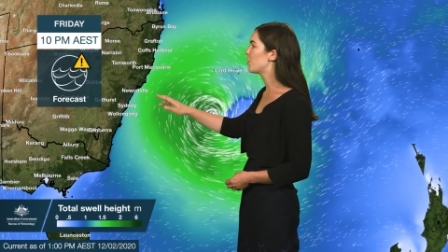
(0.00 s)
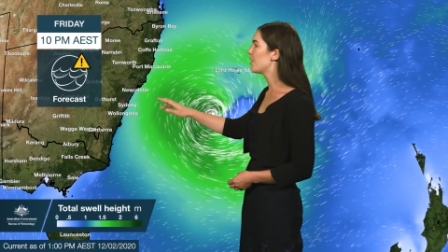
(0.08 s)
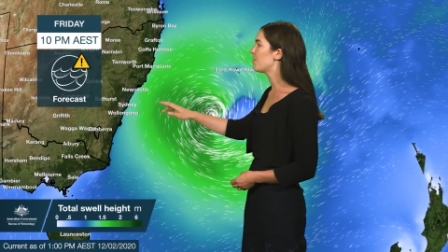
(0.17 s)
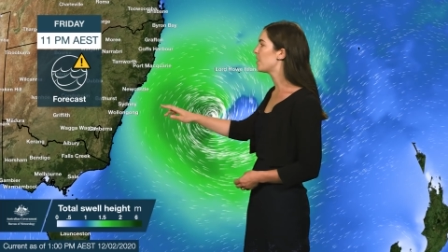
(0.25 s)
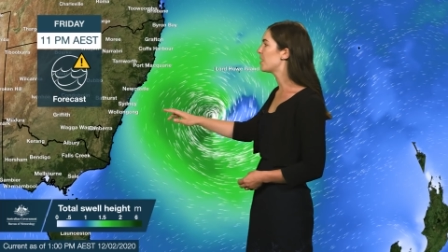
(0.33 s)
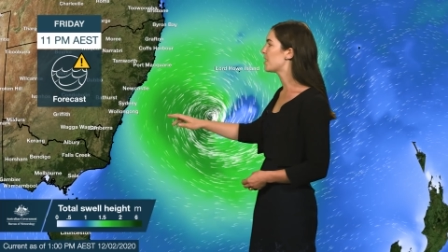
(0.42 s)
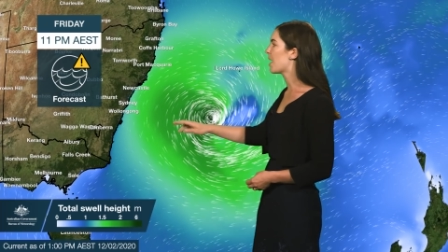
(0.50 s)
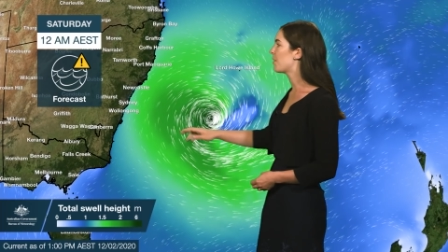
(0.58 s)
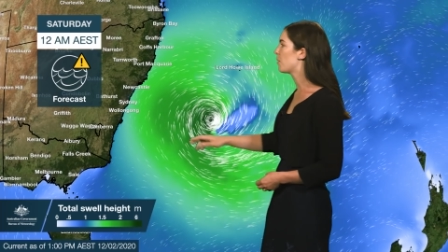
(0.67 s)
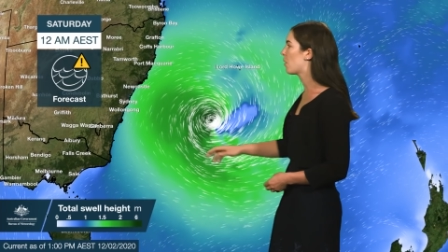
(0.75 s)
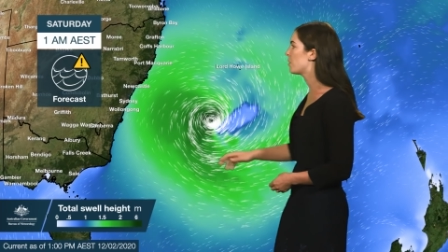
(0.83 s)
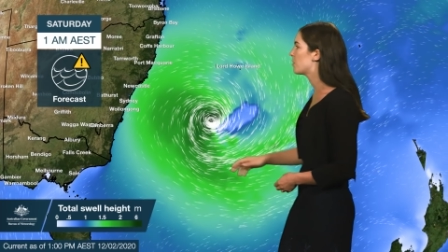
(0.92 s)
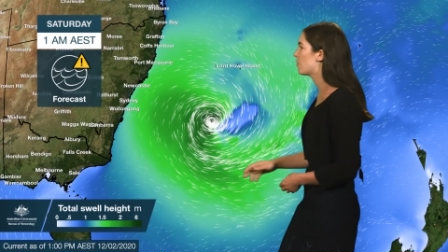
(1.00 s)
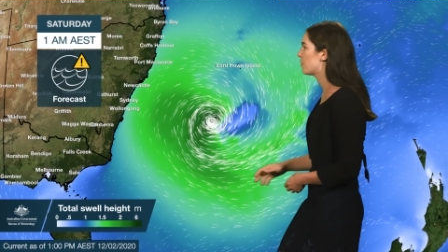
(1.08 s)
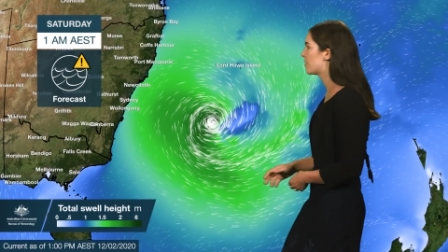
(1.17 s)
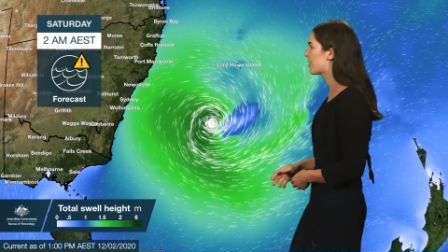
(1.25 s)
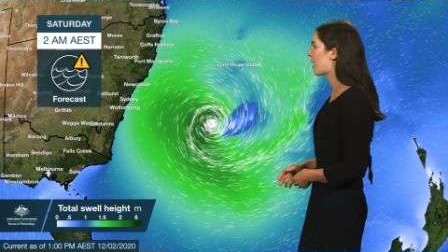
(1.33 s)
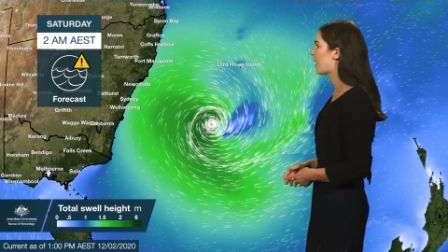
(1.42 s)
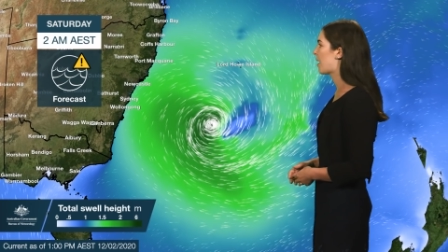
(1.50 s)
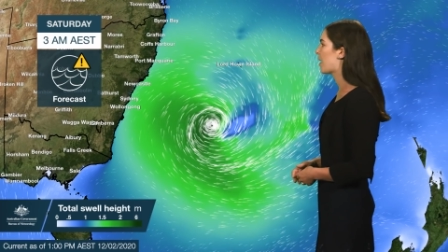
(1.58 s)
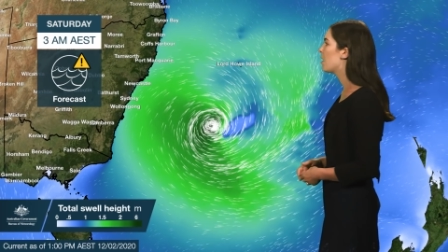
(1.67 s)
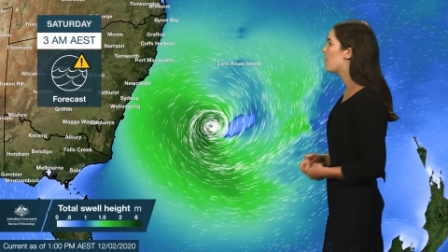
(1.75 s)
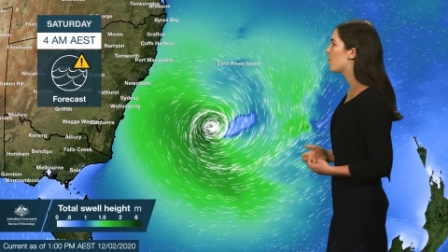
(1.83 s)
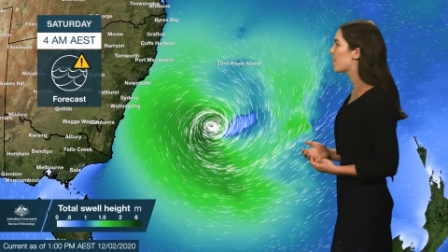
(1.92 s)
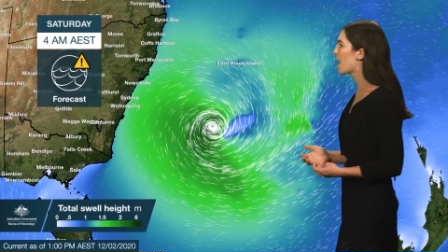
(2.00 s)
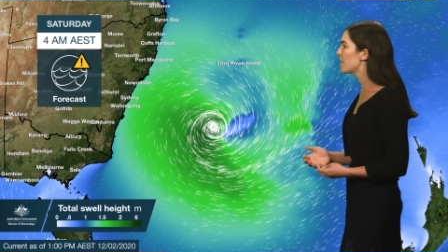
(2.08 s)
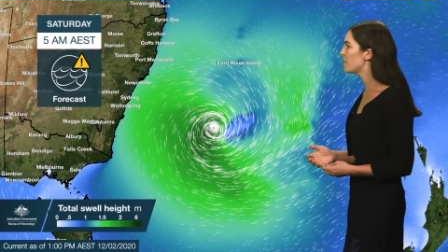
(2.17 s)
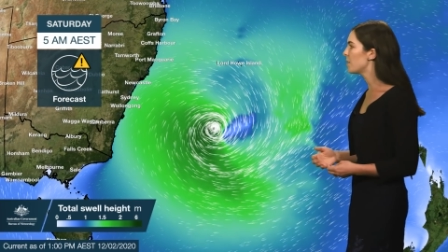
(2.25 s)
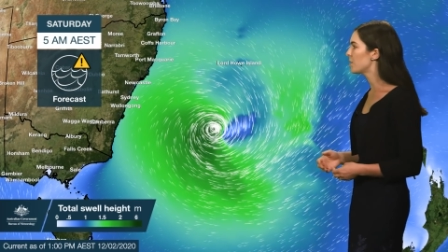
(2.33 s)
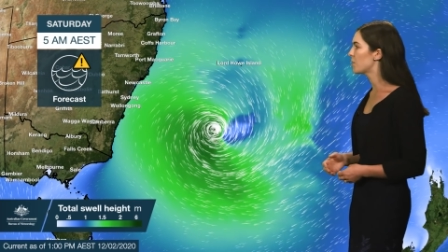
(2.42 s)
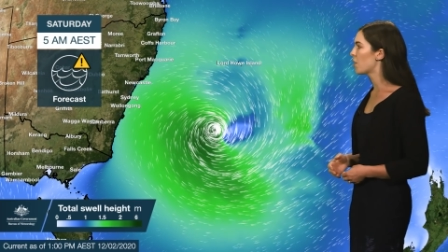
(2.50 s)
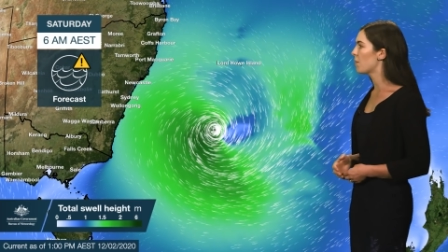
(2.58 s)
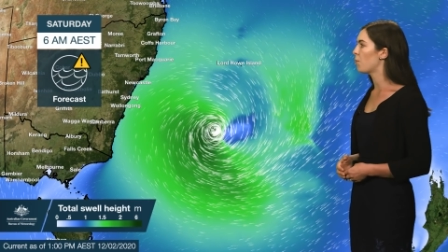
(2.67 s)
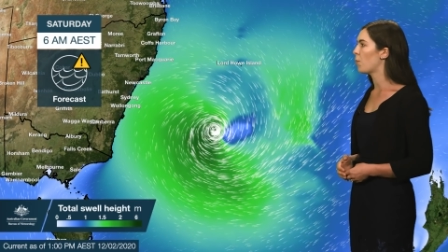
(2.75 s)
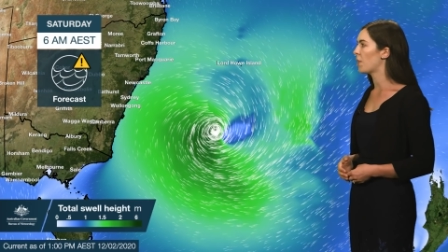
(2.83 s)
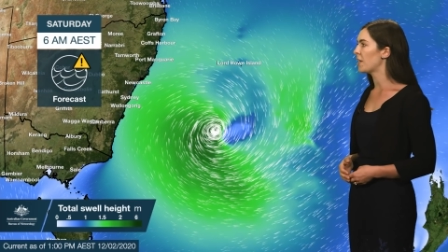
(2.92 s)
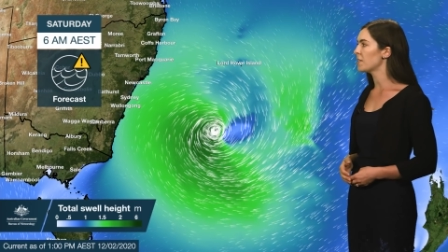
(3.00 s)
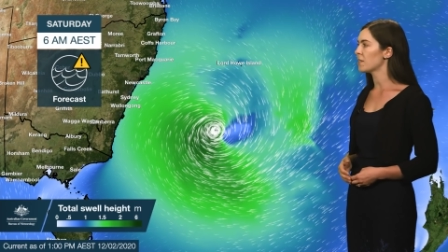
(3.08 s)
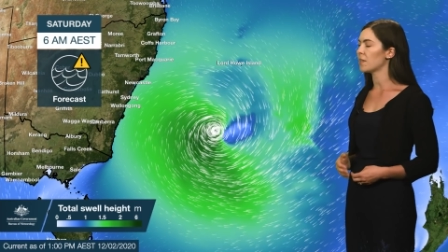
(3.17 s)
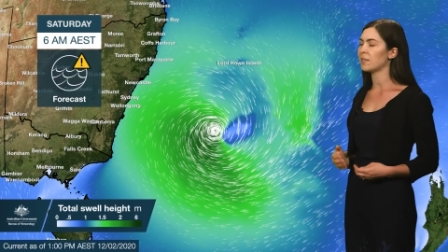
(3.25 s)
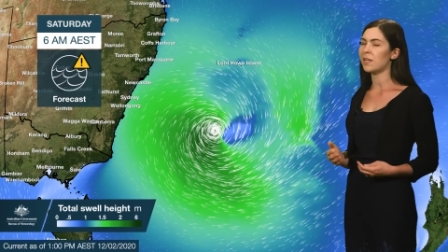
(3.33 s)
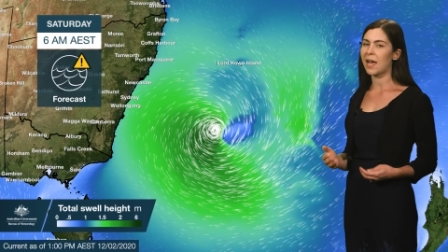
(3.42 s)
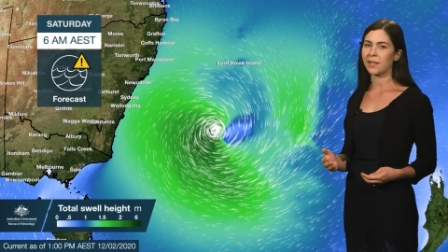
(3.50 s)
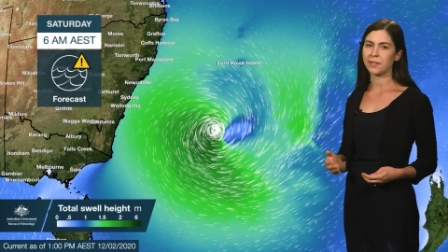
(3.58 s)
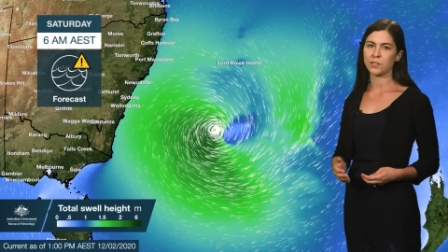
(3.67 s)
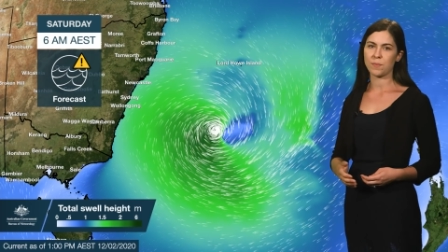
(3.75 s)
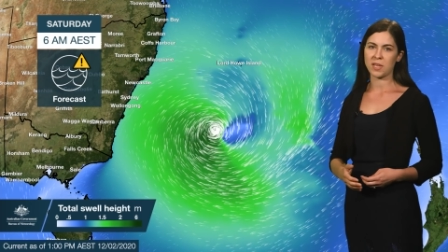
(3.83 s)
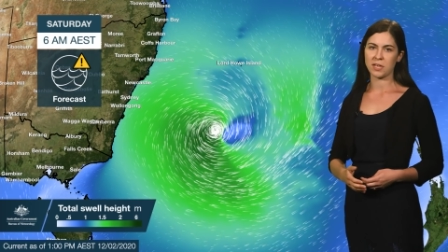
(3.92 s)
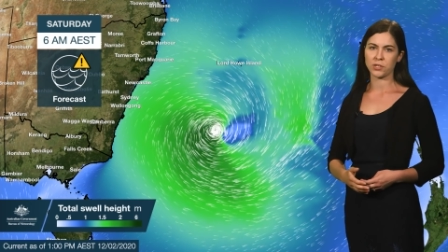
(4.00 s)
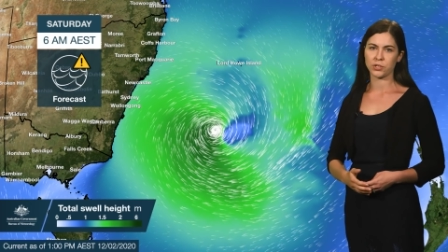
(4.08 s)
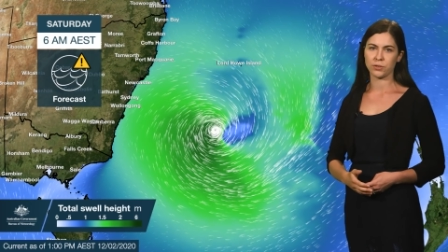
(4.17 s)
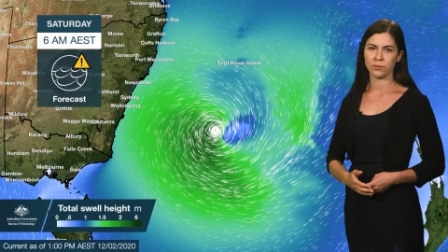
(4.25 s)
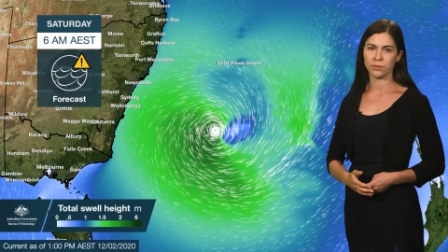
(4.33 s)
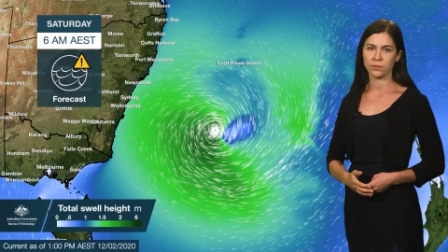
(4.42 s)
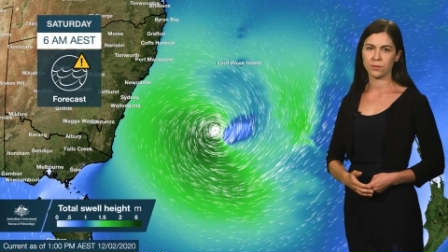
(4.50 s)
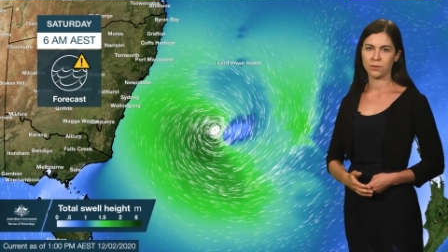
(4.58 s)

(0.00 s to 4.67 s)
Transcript: shifting down the coast on Saturday, with hazardous surf warnings likely to be issued.